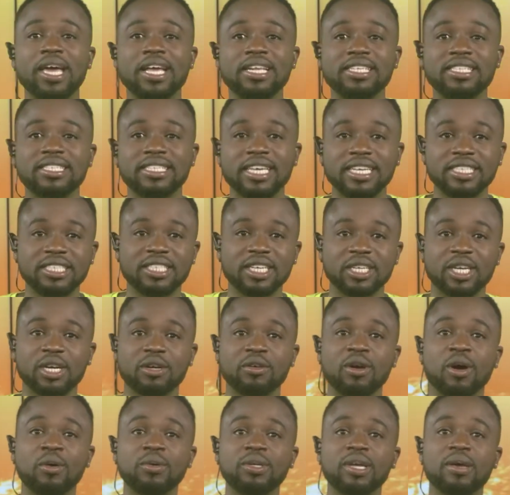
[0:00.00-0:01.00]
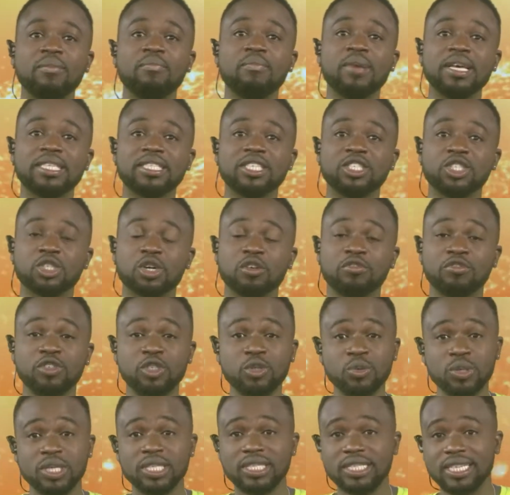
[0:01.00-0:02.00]
centered around a message of
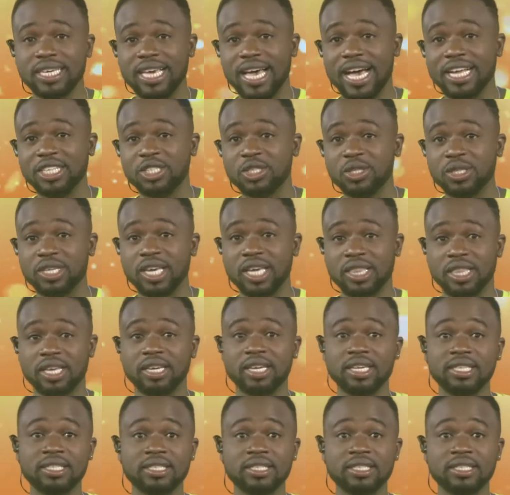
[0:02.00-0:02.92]
unity and togetherness.